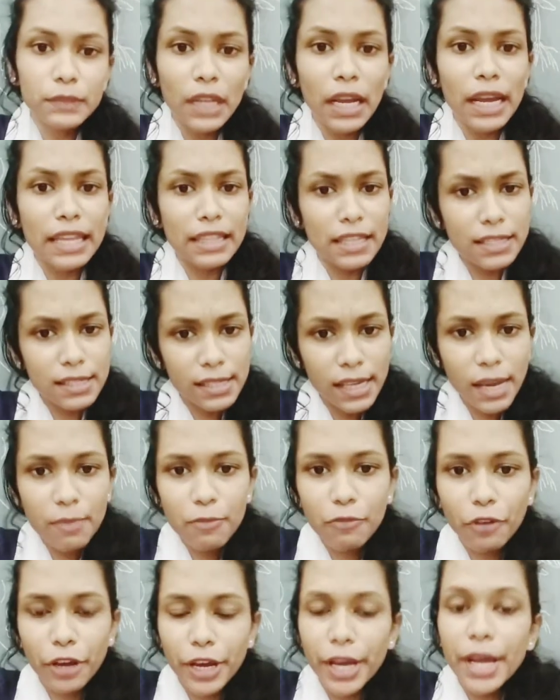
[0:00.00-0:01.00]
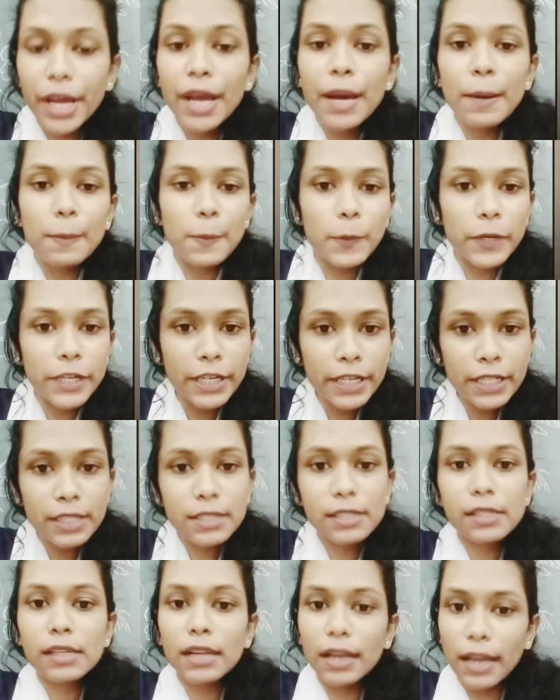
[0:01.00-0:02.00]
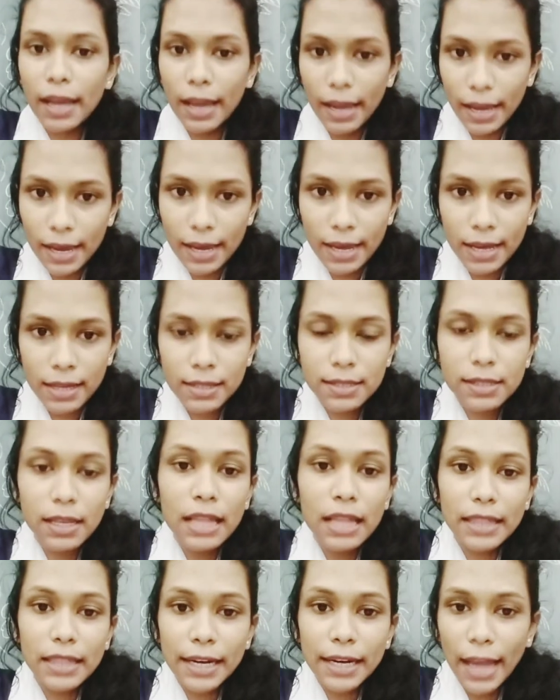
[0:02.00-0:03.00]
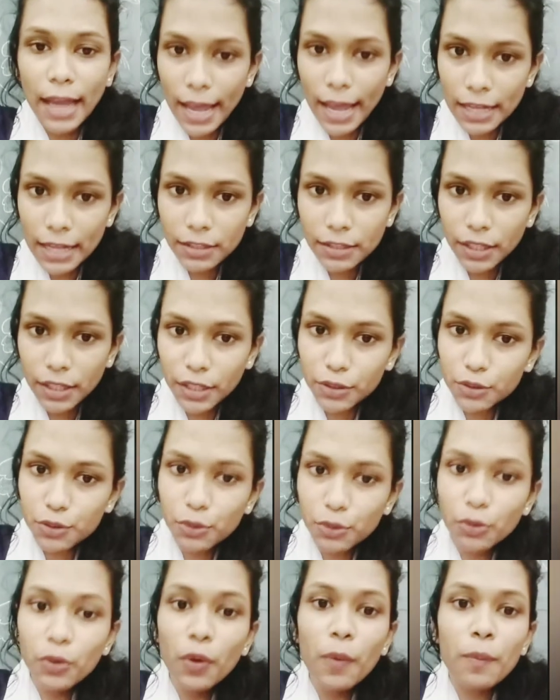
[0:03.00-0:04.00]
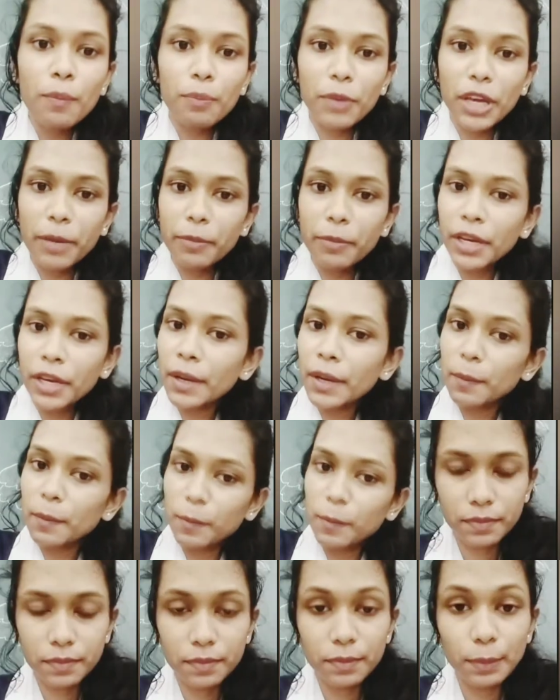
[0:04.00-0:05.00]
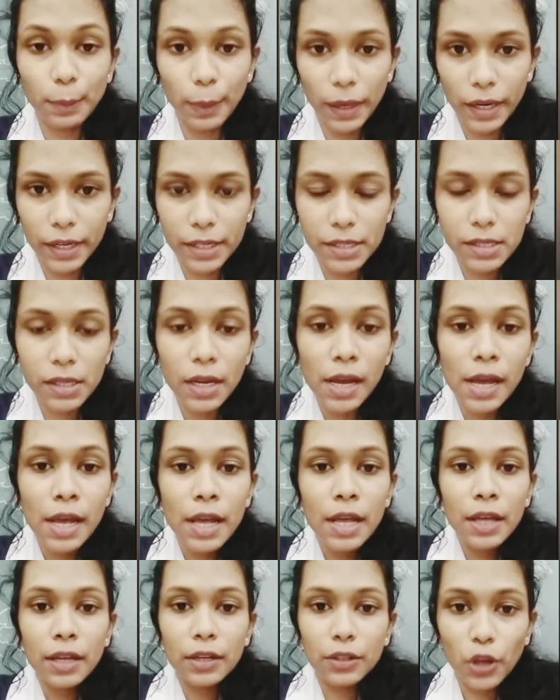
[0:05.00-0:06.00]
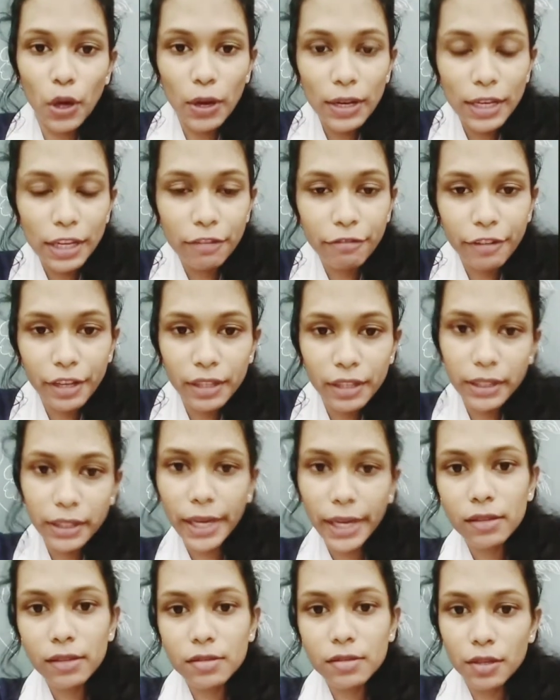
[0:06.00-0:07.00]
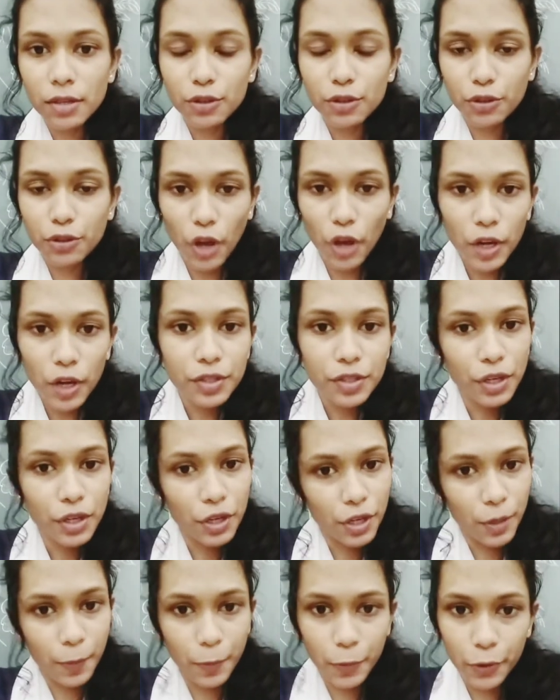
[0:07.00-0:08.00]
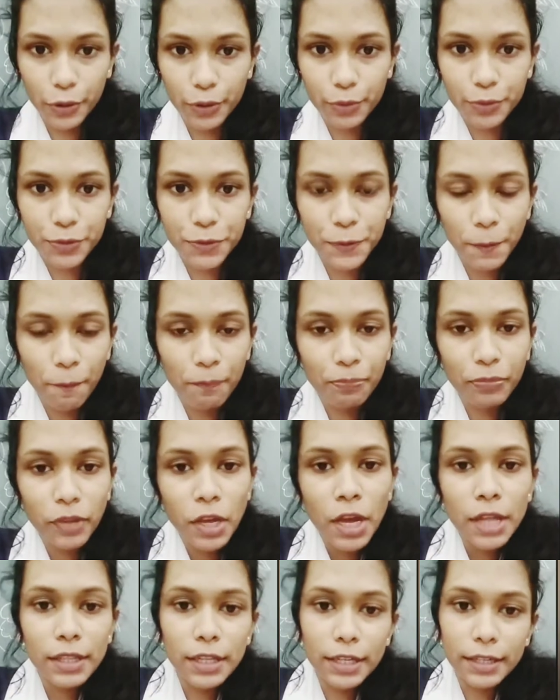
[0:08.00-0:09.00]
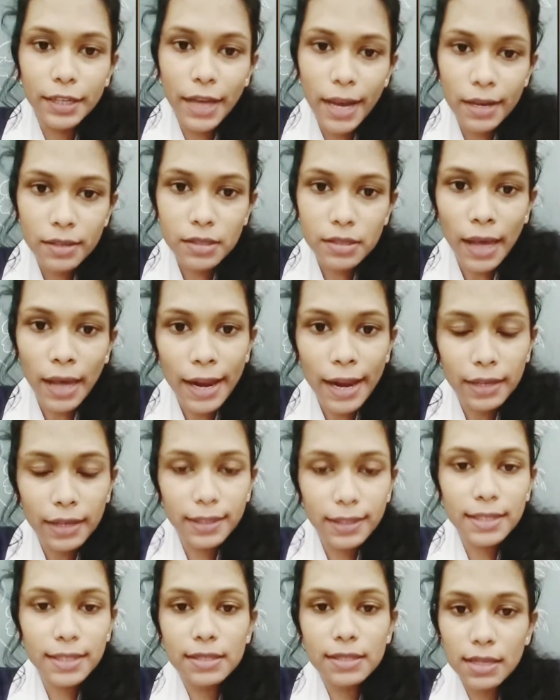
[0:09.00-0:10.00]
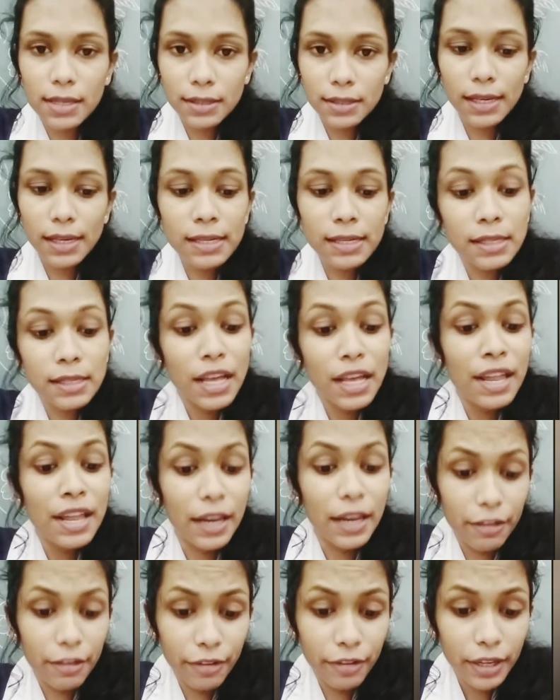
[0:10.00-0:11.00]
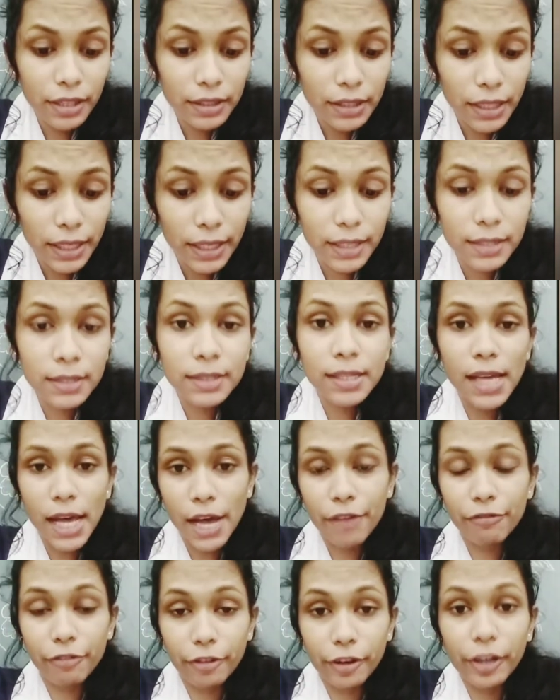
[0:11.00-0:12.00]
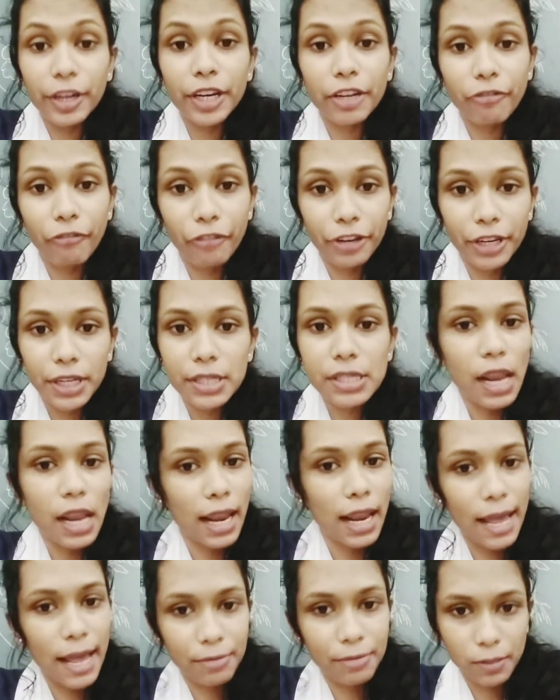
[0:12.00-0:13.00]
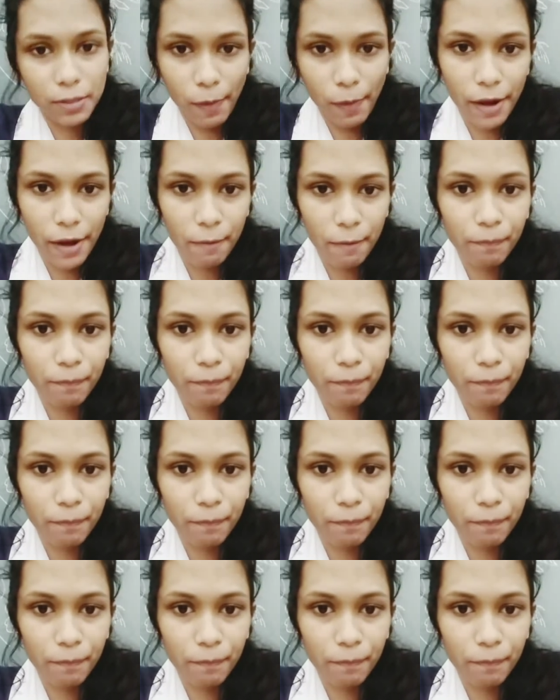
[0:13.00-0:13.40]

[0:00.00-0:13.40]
In the same way, birds lay eggs that hatch into baby, but non-living things do not reproduce. The next characteristic is living things have a definite lifespan.